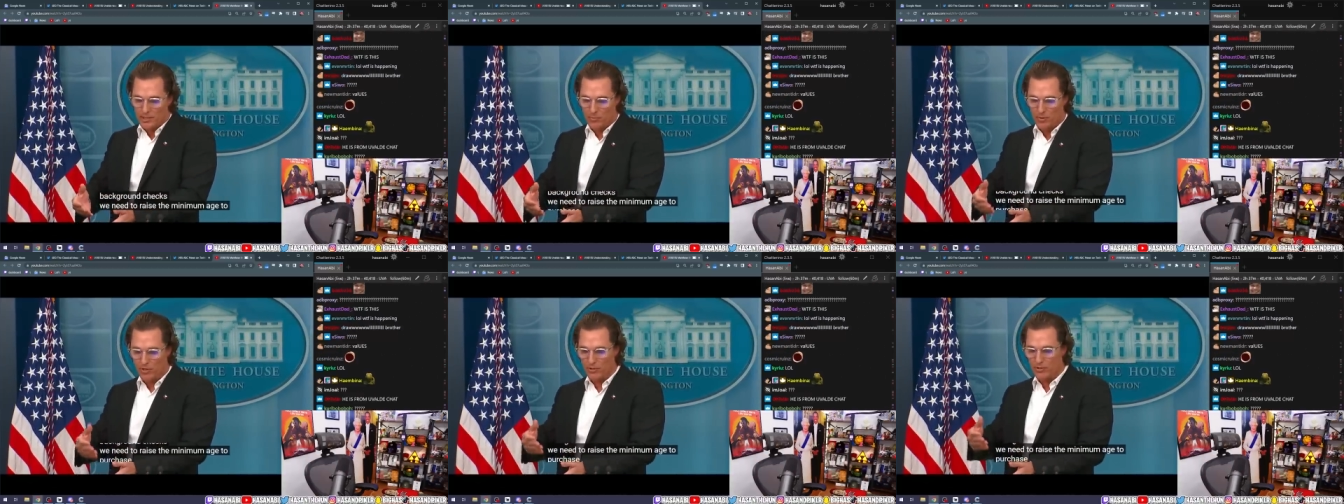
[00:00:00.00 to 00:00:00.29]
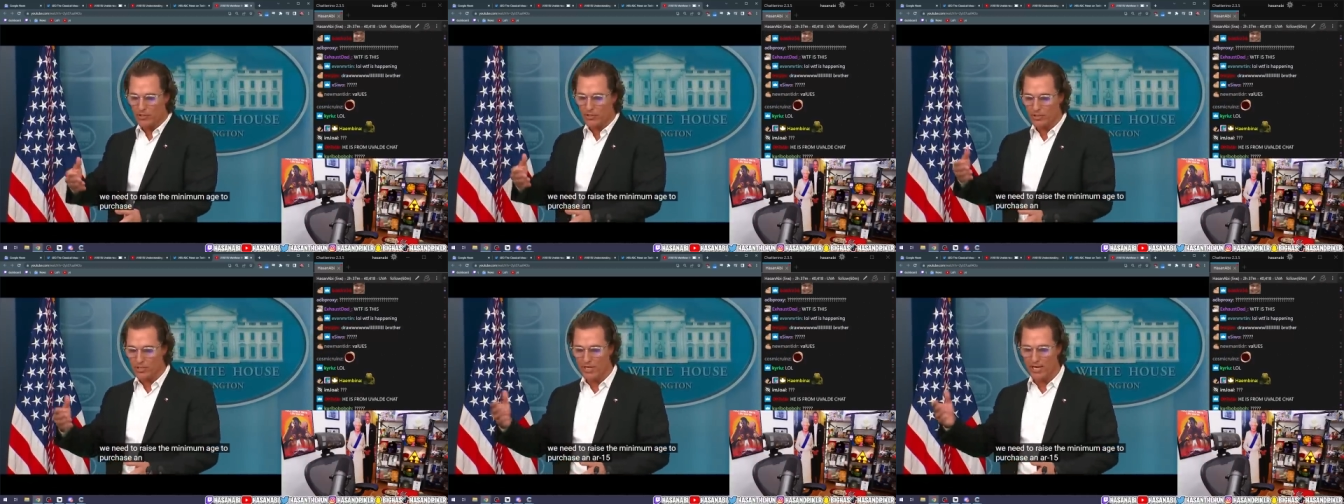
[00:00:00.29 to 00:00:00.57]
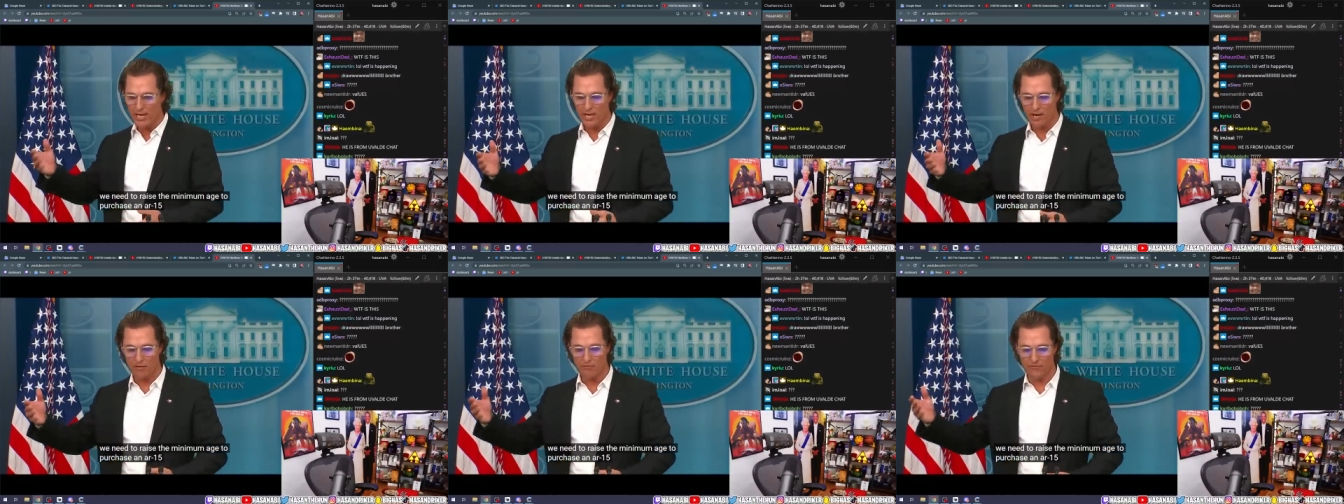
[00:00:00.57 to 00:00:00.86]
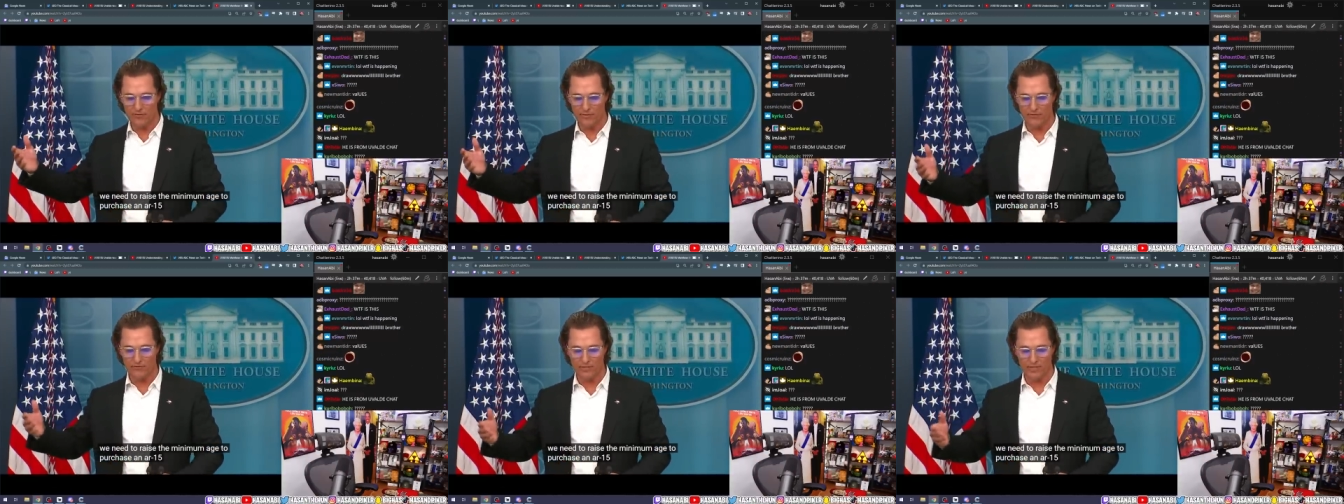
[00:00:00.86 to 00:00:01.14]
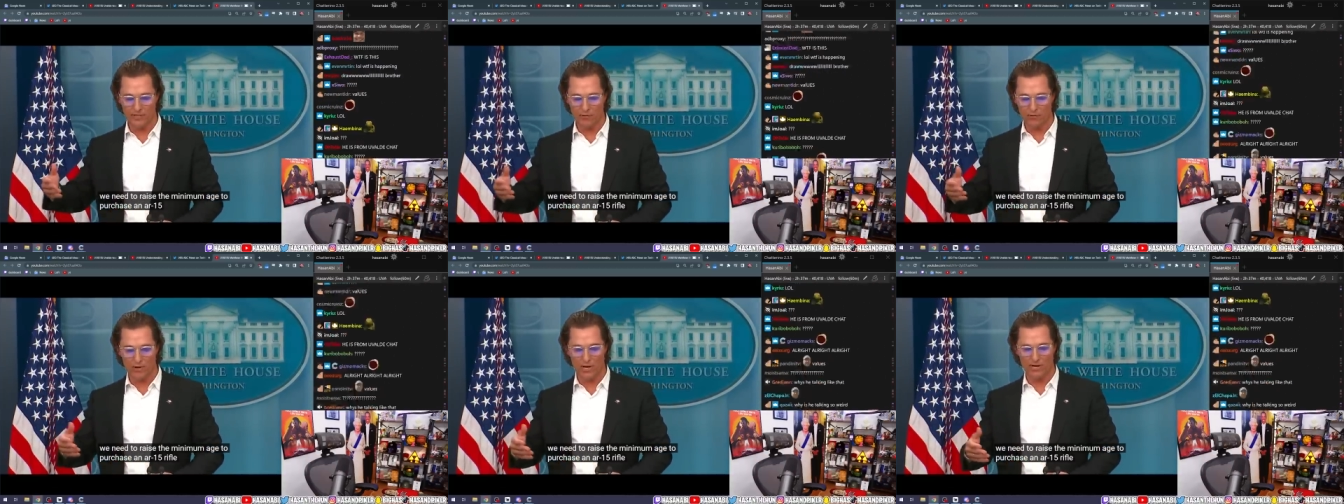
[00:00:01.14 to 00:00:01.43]
to purchase an AR
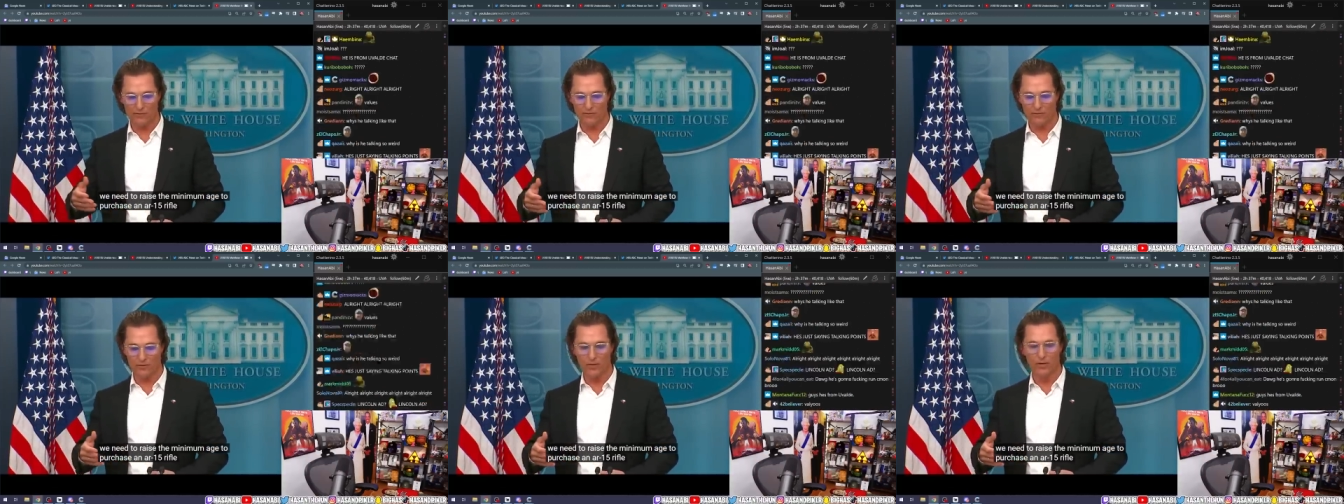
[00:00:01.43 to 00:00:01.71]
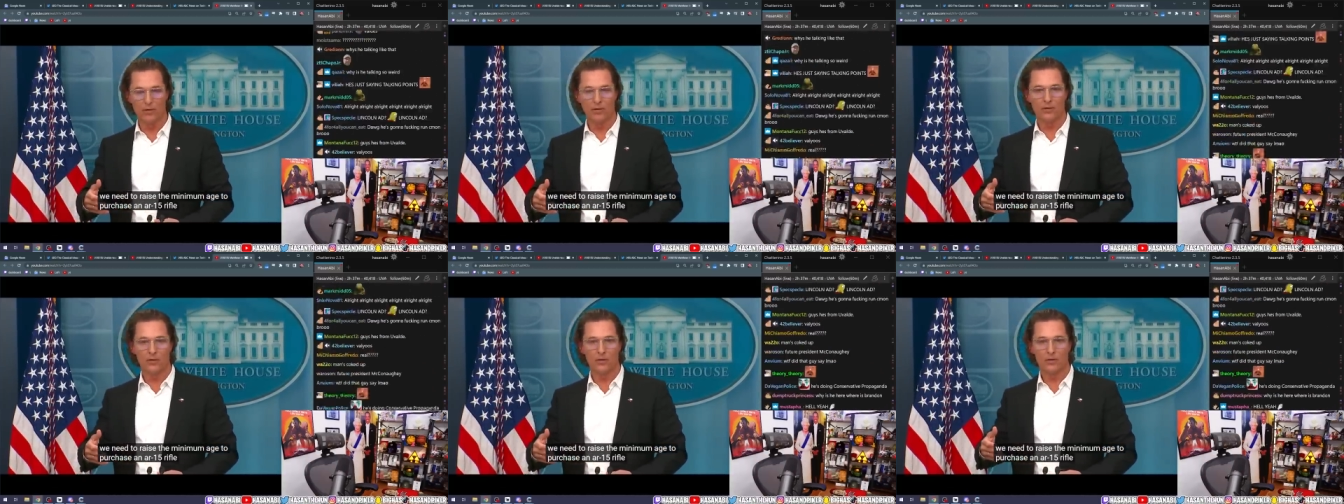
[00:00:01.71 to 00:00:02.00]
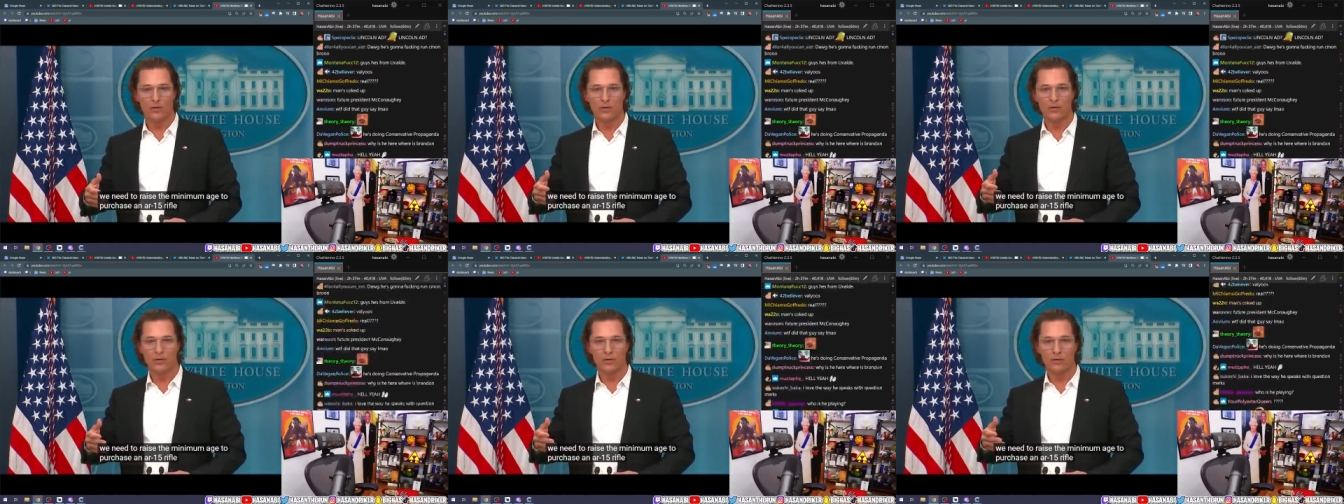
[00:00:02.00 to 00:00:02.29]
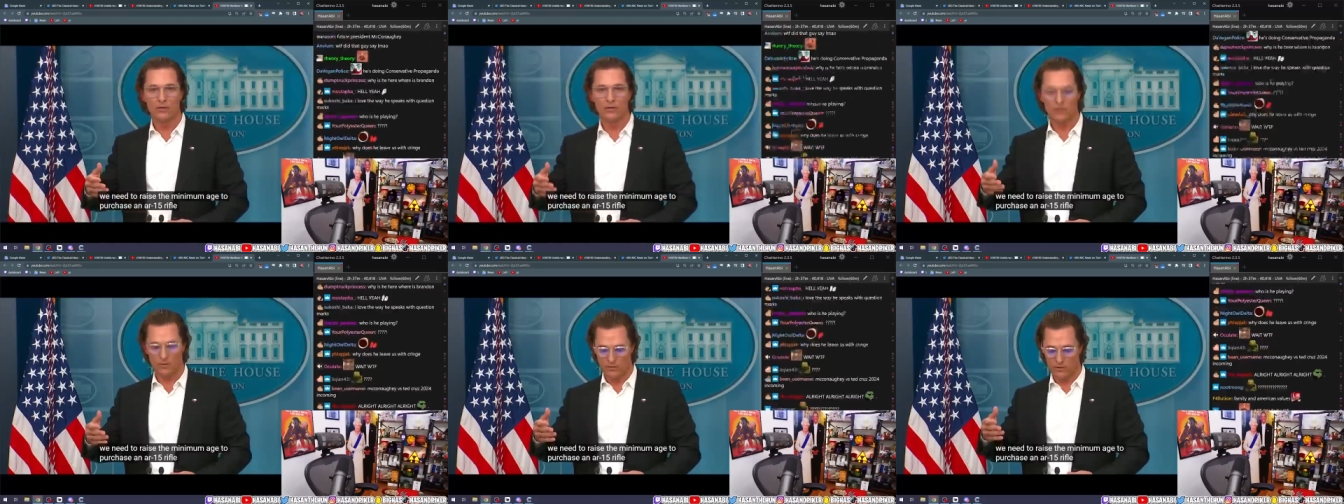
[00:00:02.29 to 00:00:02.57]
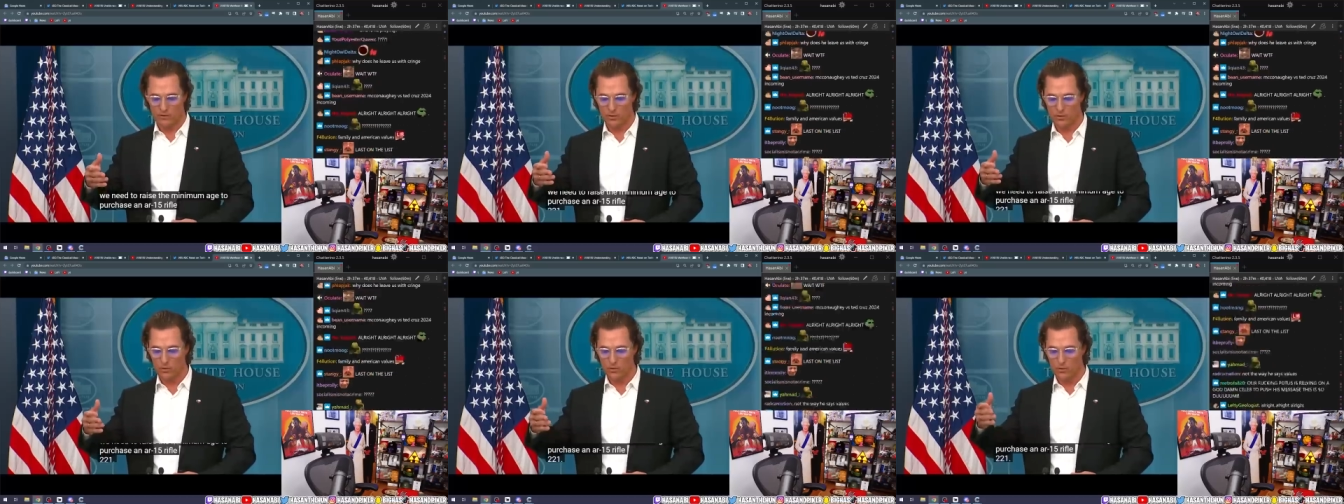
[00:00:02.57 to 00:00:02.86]
15 rifle
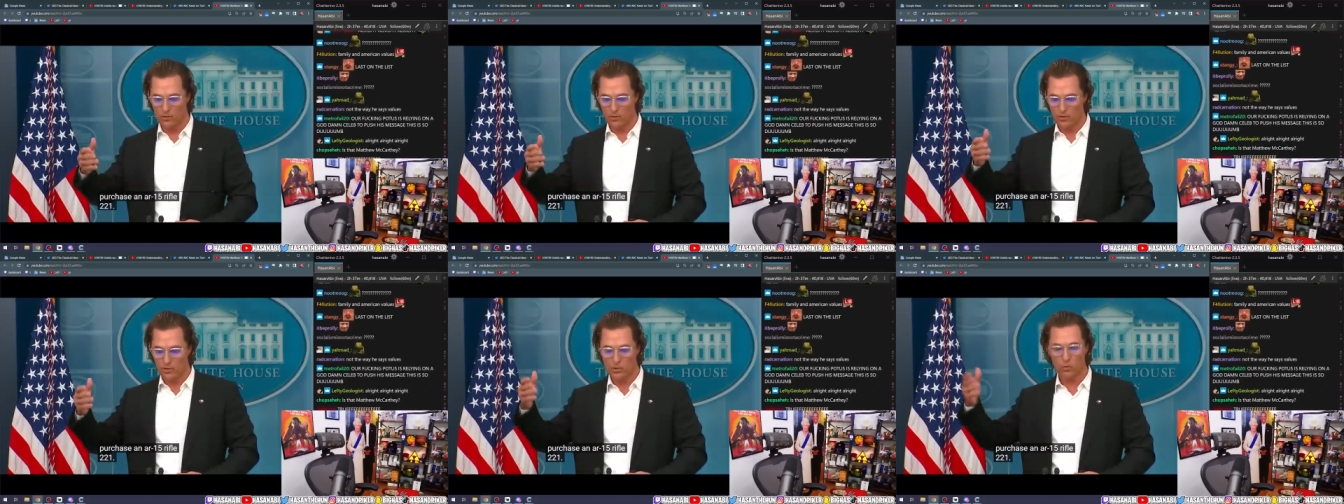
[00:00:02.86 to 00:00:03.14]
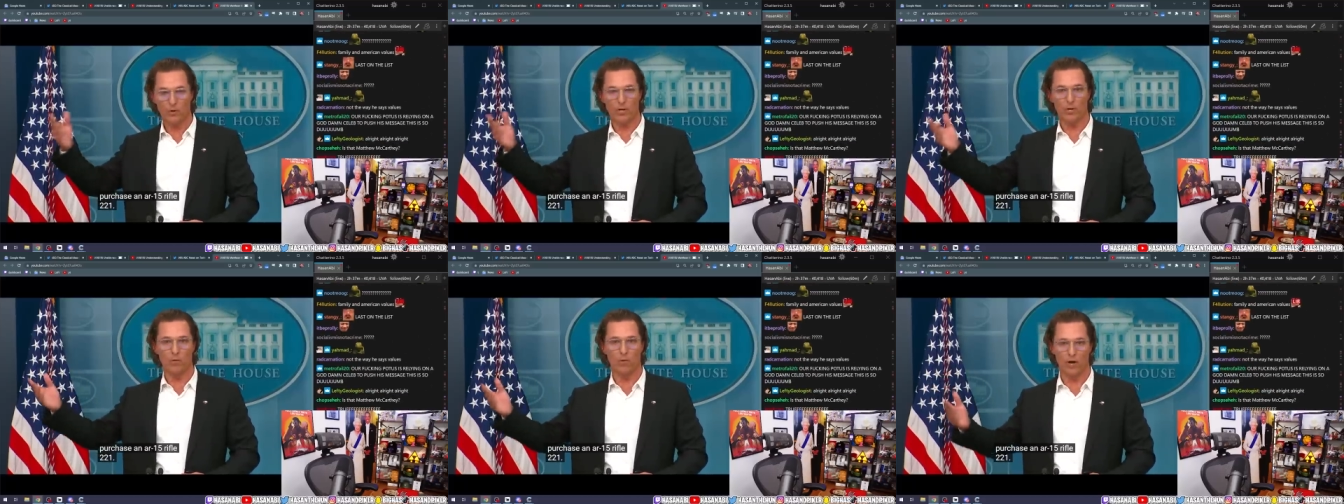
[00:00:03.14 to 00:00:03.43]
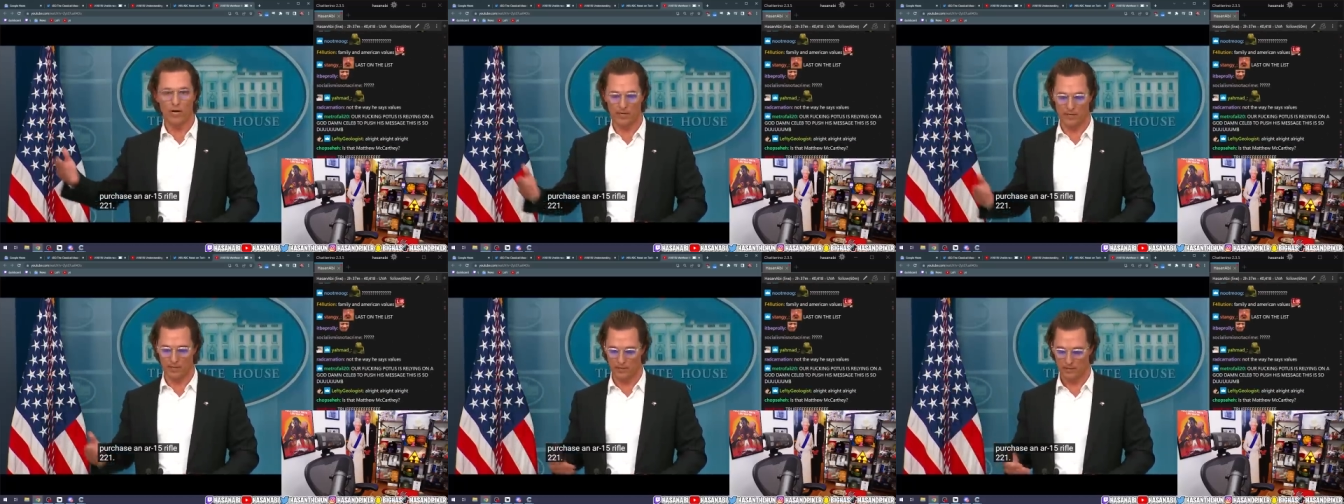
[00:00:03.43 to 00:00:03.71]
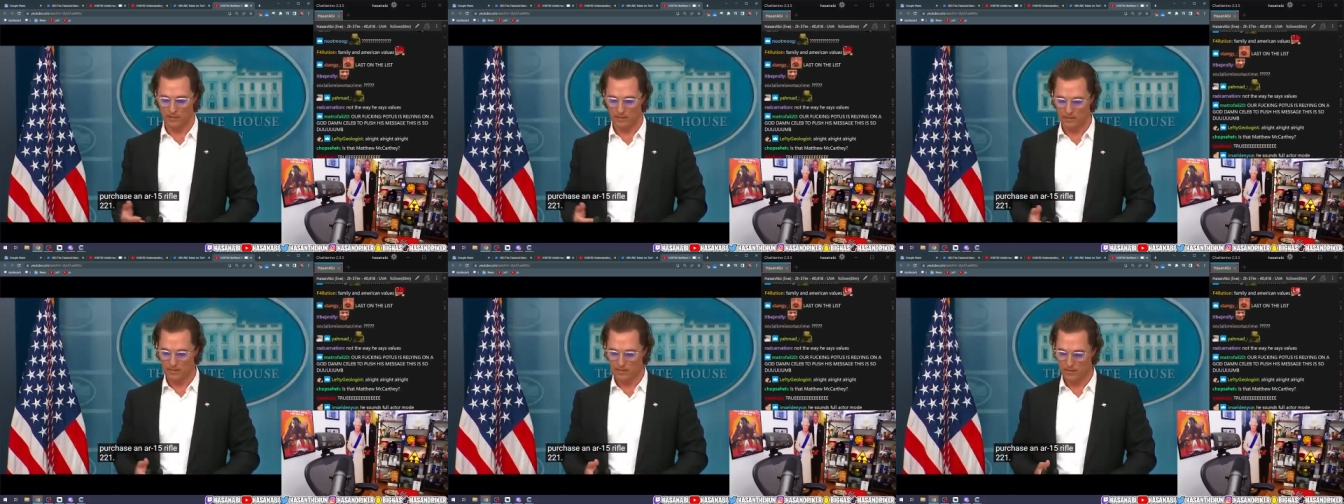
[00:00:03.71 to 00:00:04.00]
to 21.